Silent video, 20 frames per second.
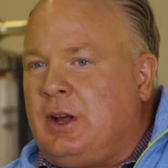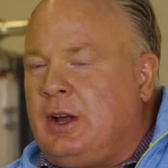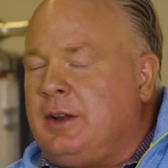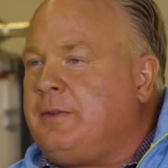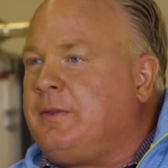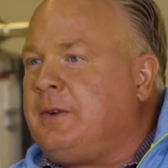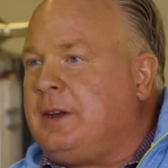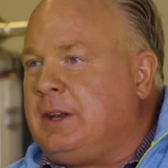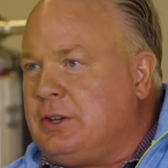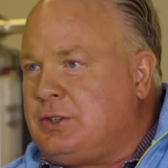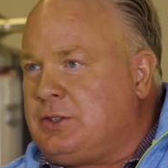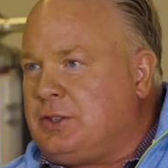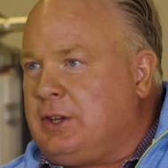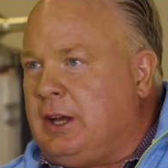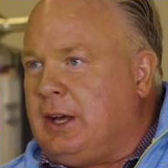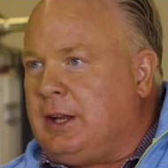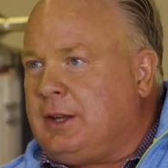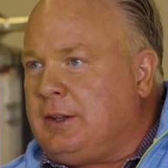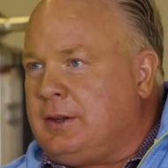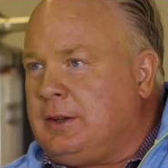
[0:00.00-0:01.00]
not finished
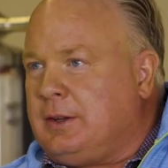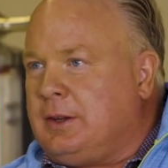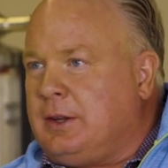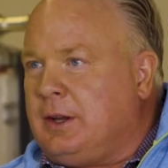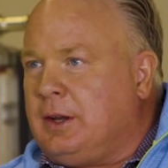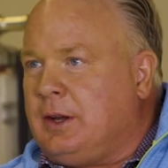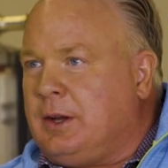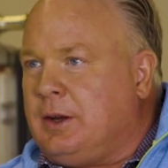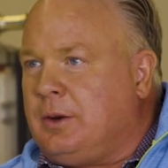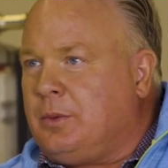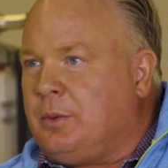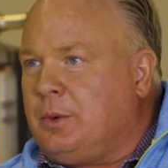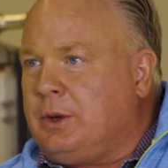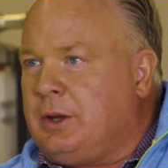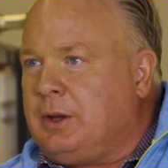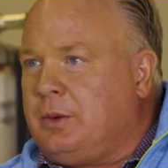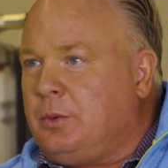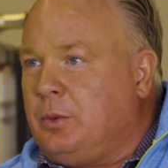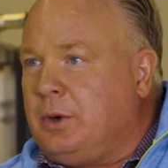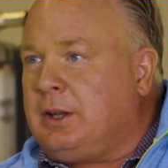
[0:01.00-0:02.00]
yet.
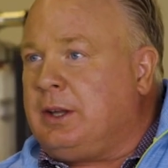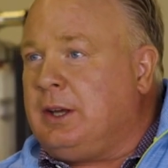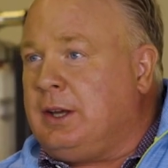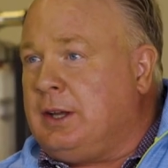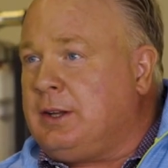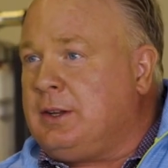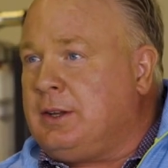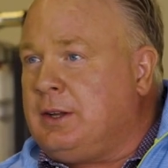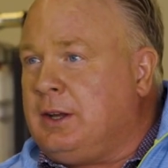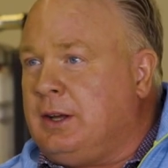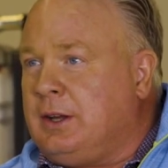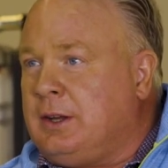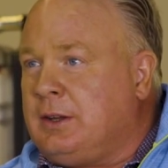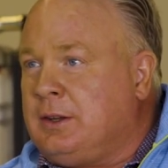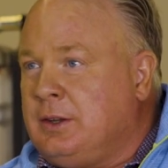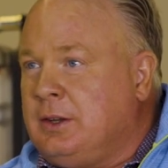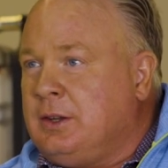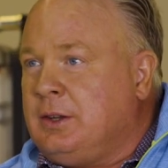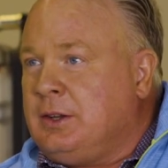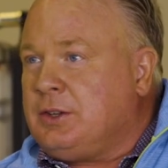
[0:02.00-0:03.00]
We can
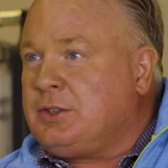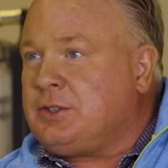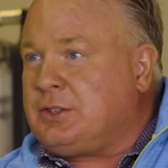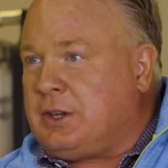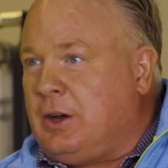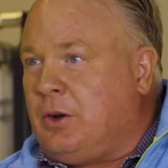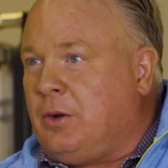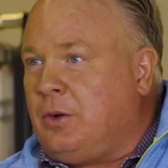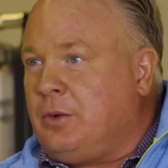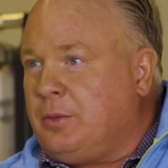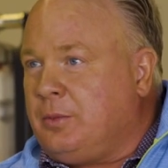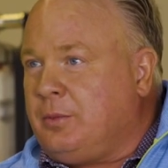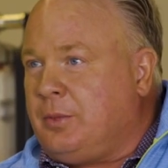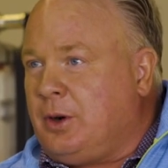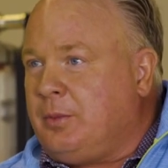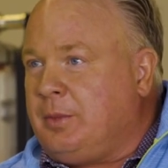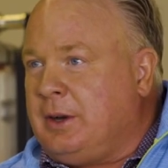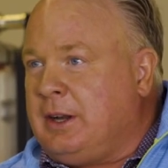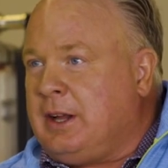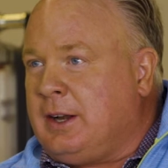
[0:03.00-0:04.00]
sell
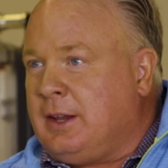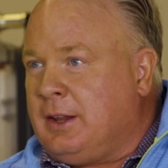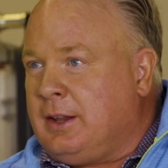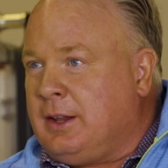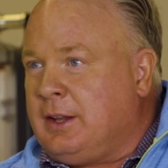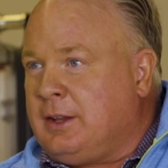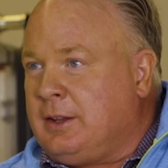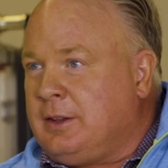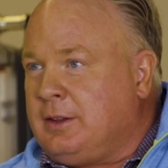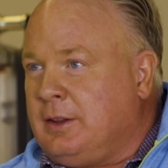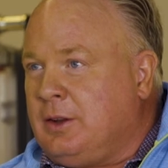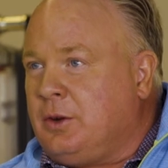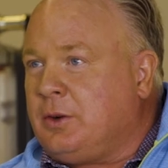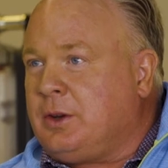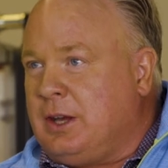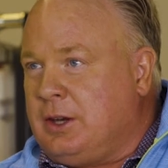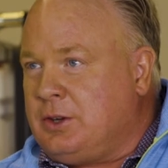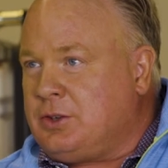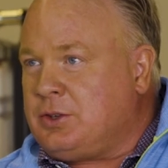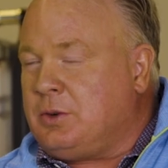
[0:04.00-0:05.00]
bourbon out of that
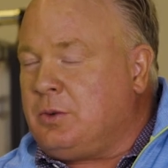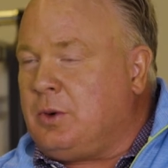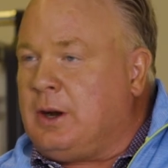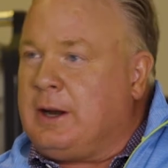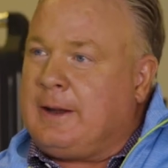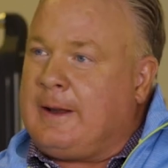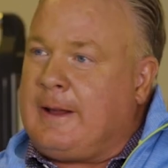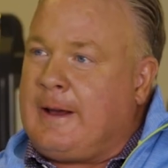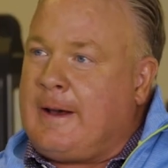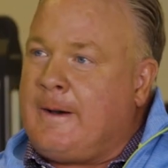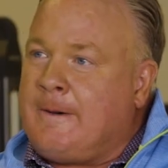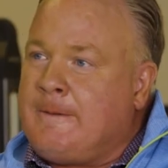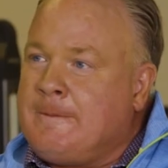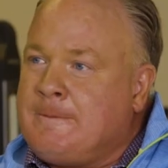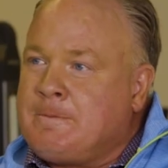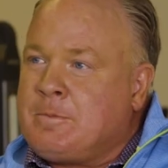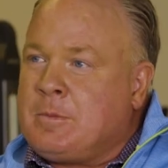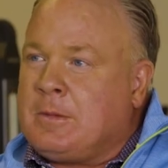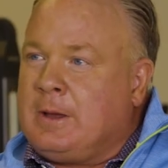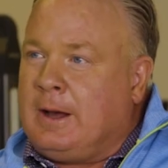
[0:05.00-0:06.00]
location right now,
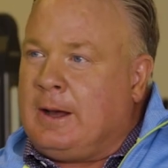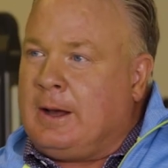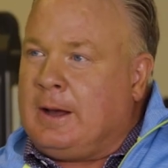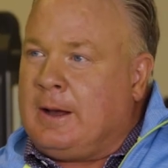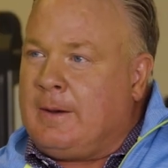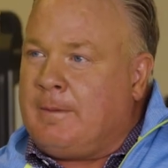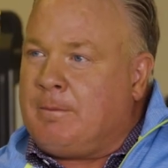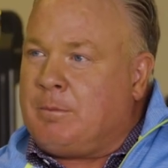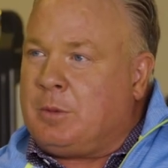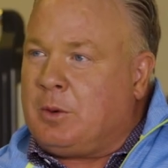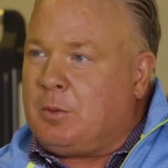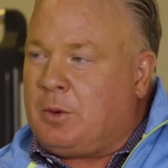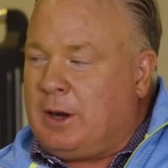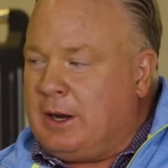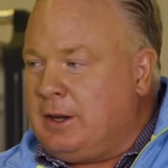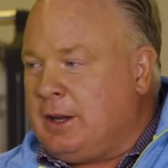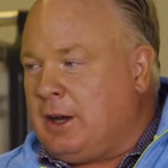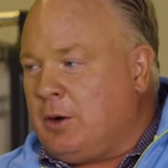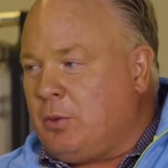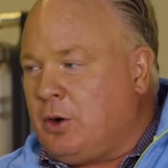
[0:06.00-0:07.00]
but
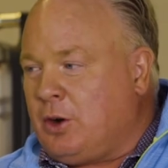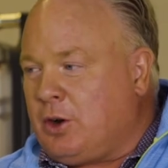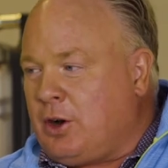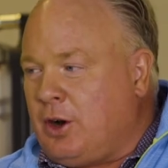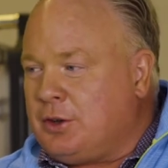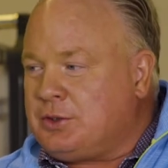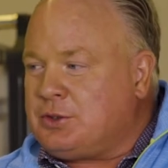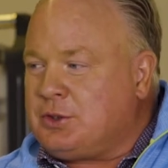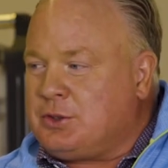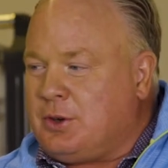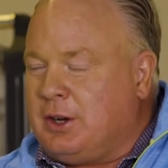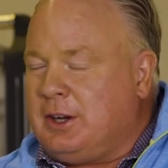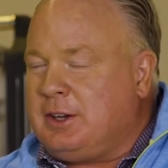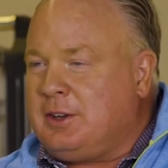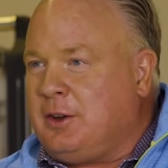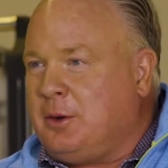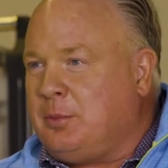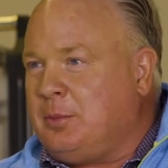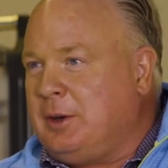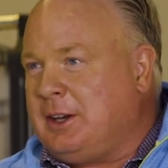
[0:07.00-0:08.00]
right now we're
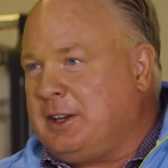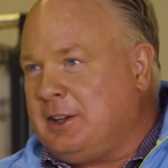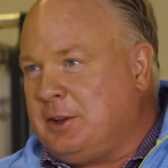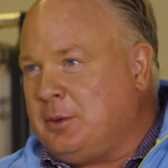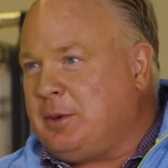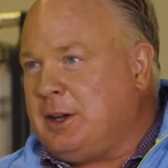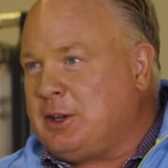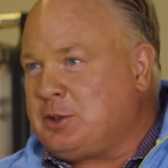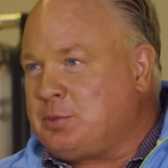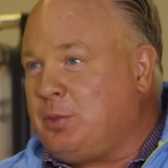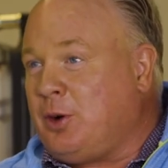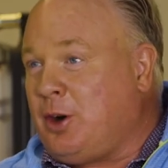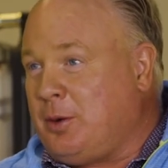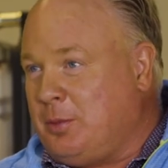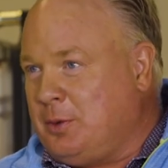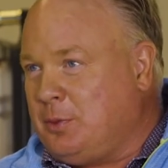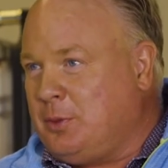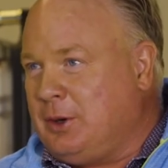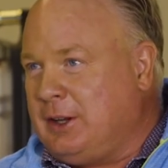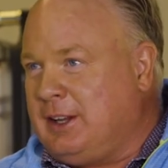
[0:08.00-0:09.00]
concentrating on making the best
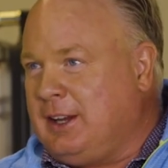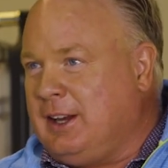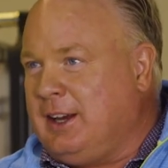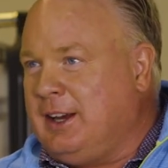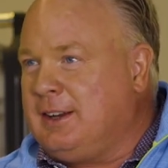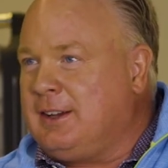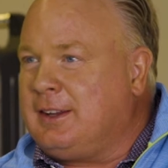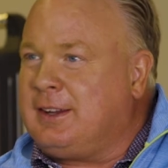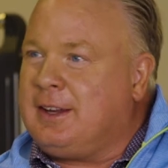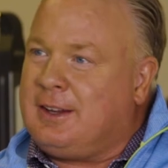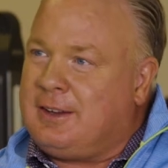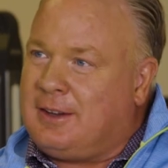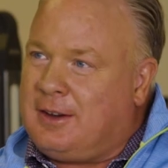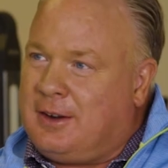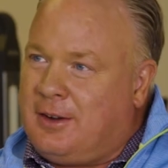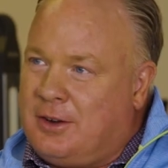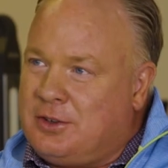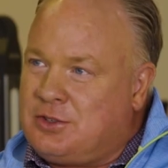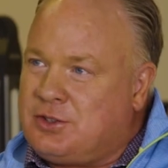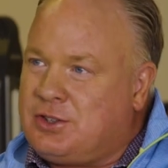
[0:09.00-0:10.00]
bourbon we can and getting
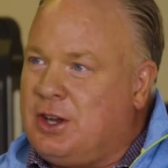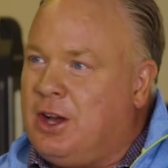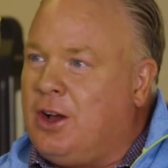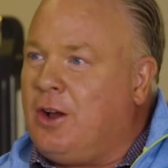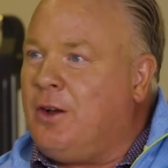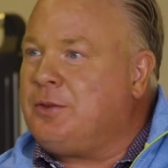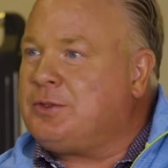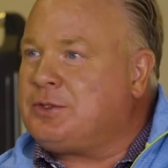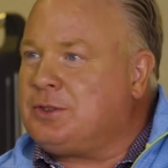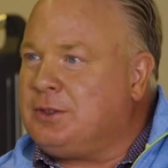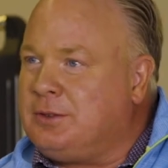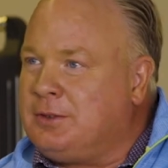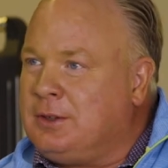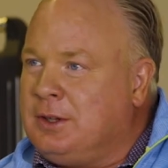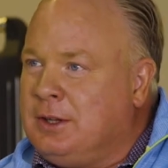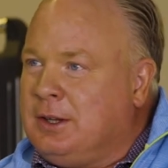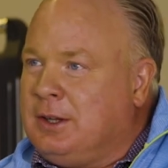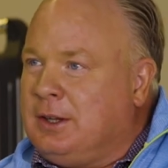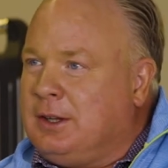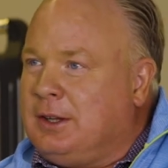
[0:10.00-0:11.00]
it on shelves
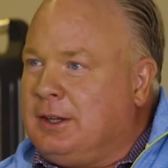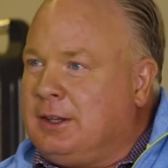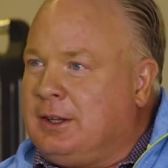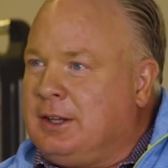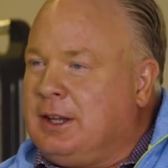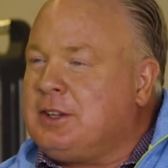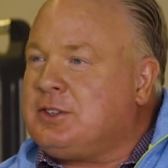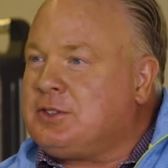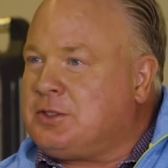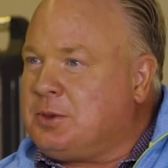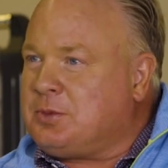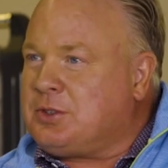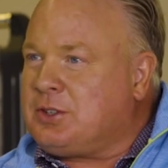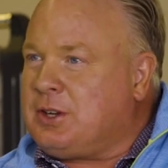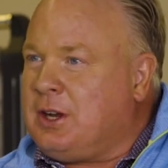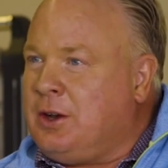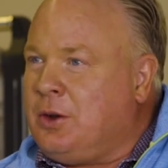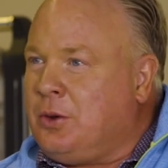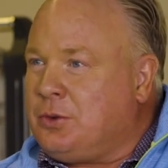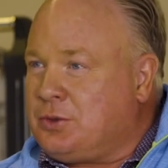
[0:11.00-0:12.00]
and getting some
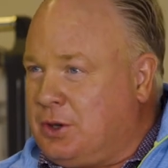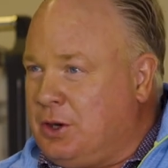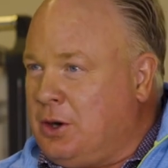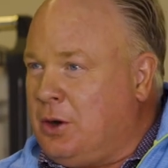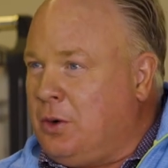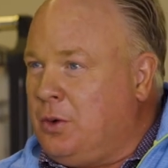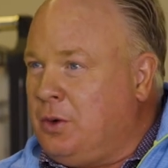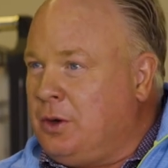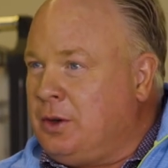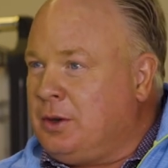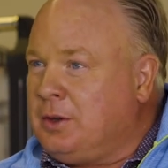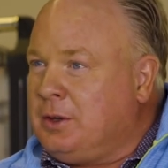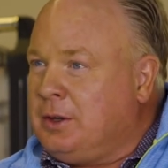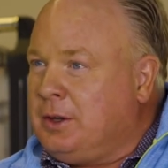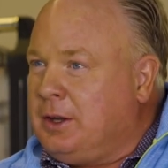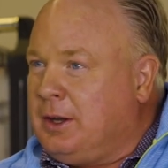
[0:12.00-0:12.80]
sales going